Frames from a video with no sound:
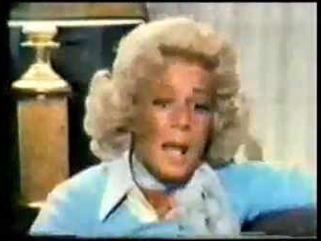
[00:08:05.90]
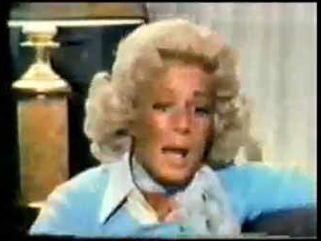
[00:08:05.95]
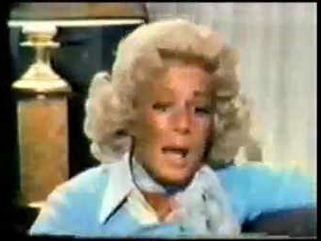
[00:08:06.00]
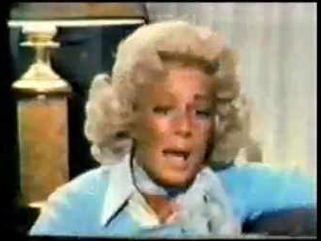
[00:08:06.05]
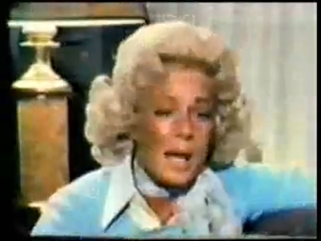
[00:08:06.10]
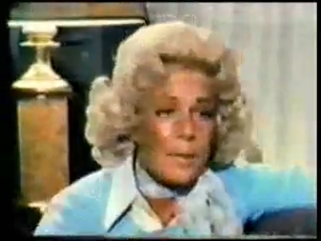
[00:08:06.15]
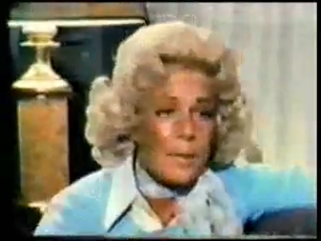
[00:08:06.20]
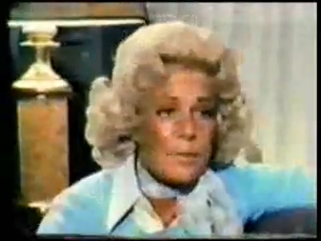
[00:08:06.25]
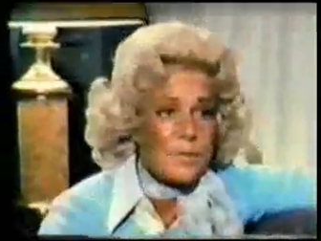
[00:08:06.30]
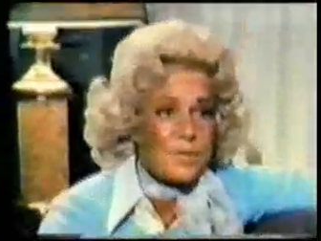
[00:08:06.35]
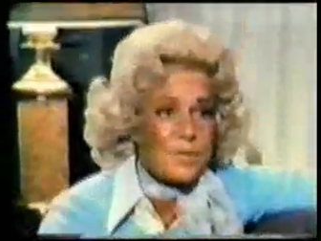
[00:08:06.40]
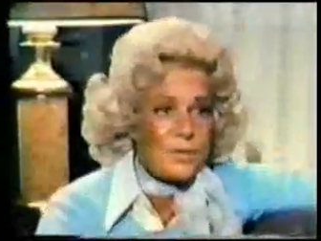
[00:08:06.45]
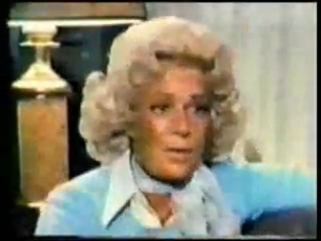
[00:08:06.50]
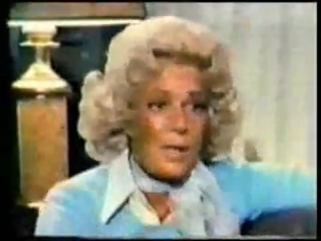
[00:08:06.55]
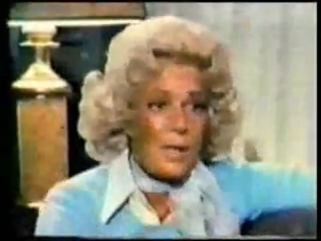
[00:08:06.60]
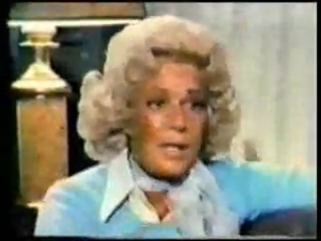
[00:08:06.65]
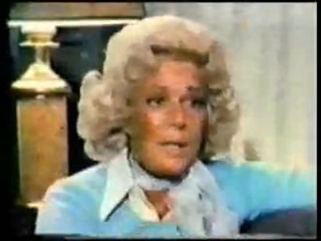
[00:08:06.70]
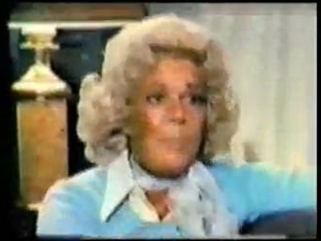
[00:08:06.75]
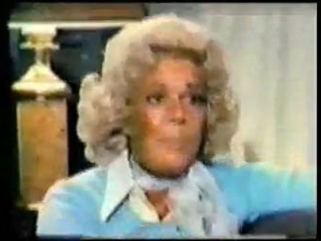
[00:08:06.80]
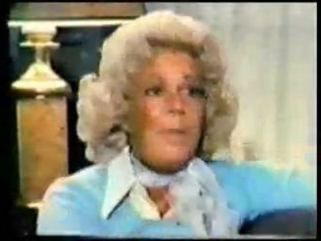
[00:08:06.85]
I was trying
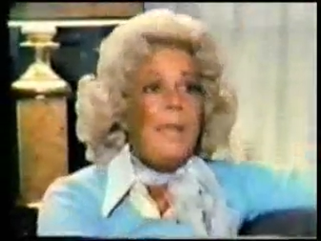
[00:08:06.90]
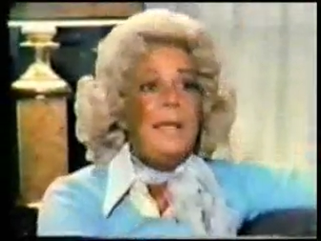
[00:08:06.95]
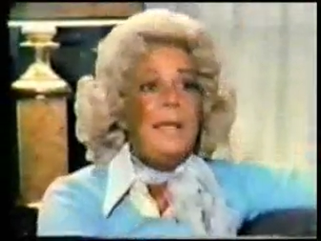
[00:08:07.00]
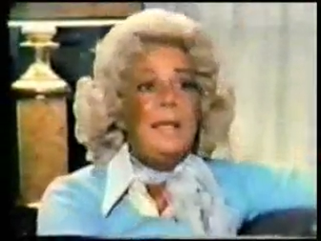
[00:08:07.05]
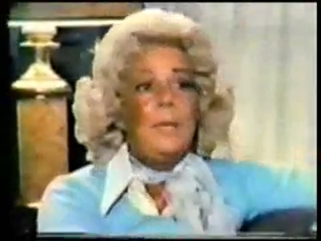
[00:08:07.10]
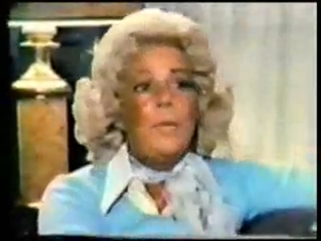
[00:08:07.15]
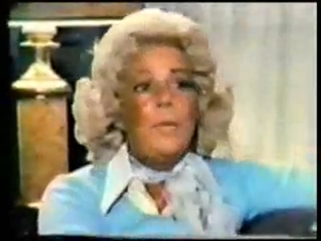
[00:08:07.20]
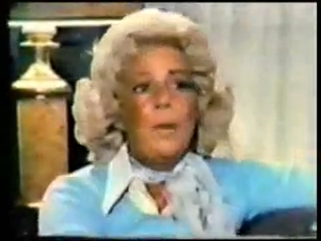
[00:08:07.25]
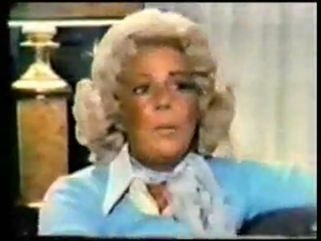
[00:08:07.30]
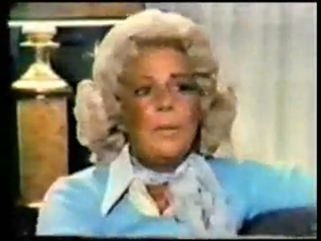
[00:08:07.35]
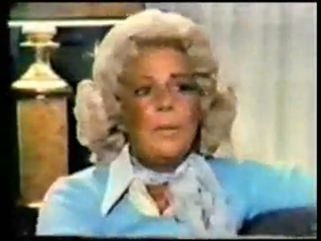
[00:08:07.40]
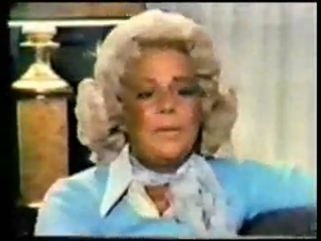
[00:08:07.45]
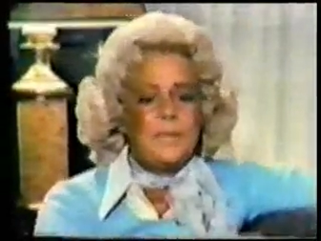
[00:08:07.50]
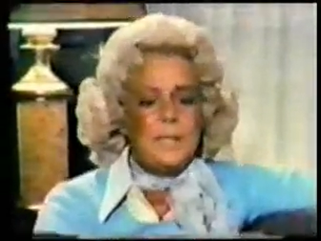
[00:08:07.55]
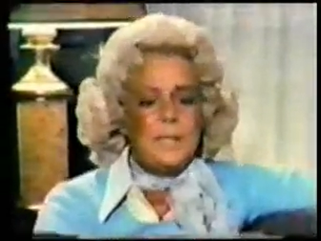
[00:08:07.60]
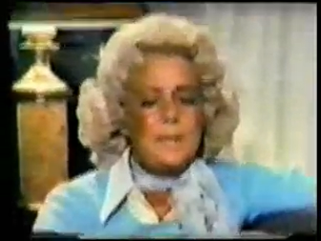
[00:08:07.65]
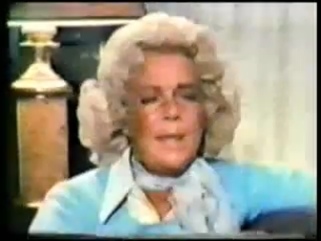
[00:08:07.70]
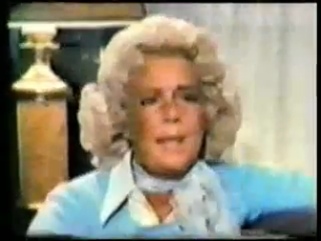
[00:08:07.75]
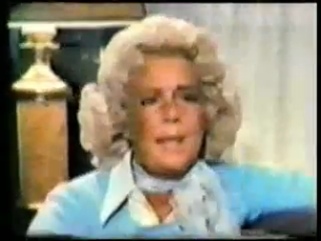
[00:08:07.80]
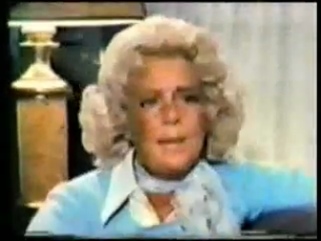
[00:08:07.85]
to make him one. But see,
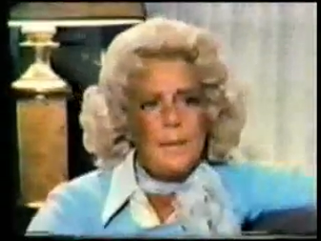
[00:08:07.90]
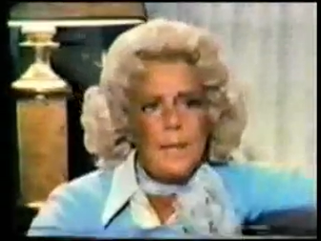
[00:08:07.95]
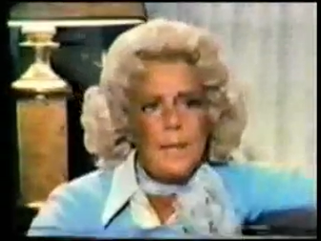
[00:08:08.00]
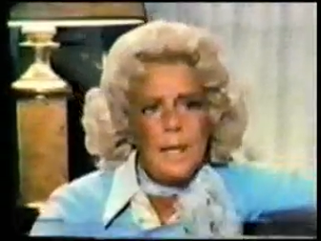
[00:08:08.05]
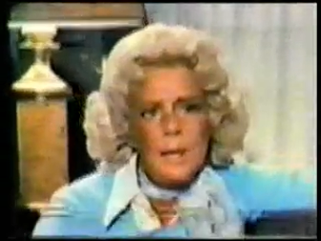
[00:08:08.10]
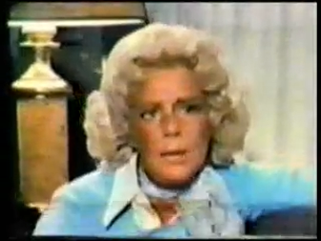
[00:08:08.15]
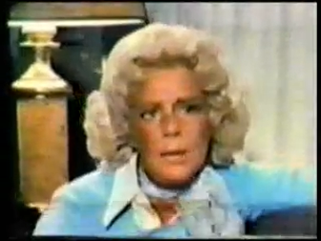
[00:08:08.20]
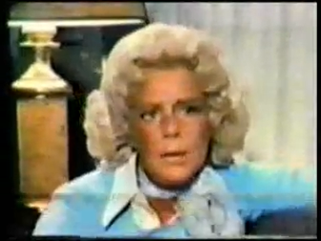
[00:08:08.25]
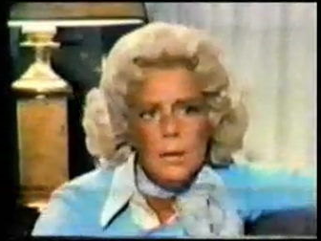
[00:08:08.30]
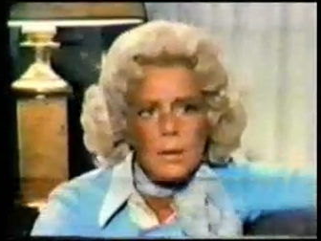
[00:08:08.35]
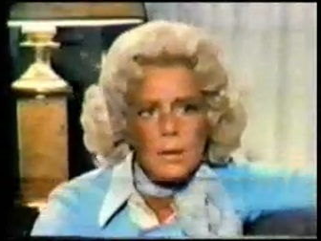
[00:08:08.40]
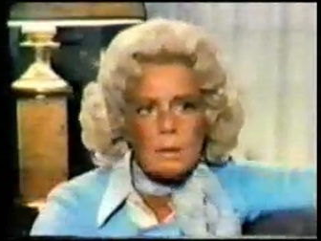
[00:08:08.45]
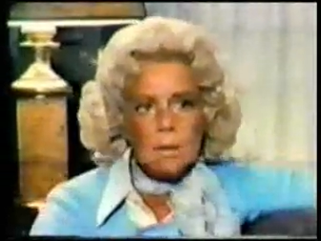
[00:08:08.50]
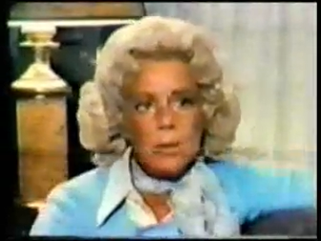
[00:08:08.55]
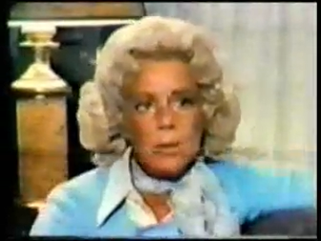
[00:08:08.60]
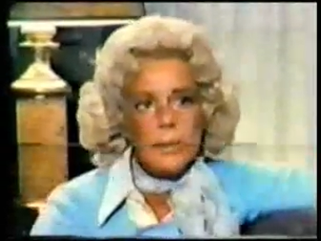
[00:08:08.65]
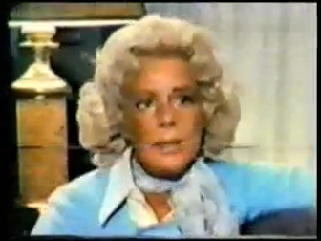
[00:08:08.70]
that then hurt